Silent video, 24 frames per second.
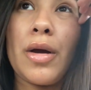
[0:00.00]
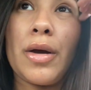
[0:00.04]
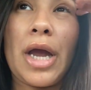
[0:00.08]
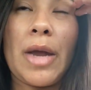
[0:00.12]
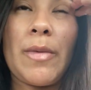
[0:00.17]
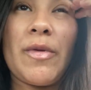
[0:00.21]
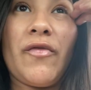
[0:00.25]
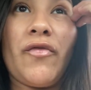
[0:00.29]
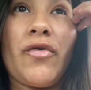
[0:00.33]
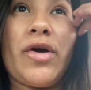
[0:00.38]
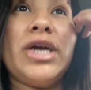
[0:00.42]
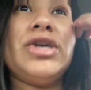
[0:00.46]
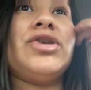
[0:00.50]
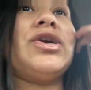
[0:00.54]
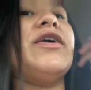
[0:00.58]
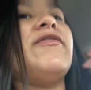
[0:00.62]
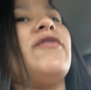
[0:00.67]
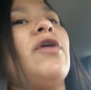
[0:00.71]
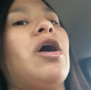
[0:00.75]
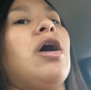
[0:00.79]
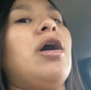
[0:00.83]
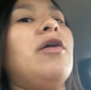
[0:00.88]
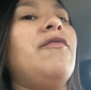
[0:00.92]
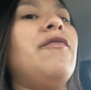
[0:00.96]
Before I drive
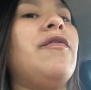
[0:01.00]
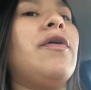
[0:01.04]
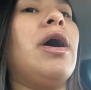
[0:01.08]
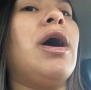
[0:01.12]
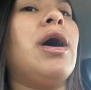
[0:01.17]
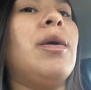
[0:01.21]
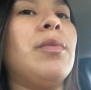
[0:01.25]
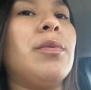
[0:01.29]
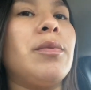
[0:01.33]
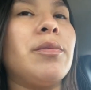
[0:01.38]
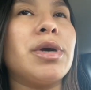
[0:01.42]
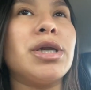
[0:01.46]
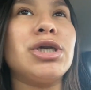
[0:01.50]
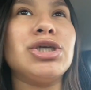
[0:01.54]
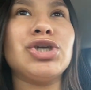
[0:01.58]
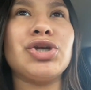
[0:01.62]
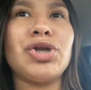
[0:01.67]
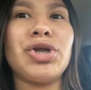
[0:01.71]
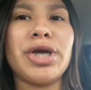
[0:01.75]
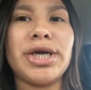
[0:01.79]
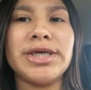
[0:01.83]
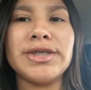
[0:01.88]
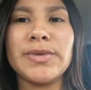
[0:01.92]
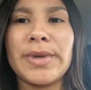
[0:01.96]
off, I'm gonna show
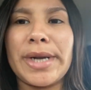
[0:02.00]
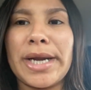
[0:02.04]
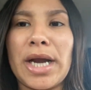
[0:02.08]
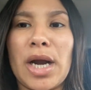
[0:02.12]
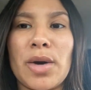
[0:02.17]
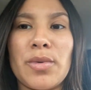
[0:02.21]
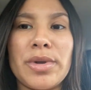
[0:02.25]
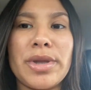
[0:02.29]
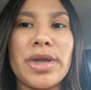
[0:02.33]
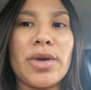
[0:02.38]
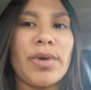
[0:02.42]
you guys what I got really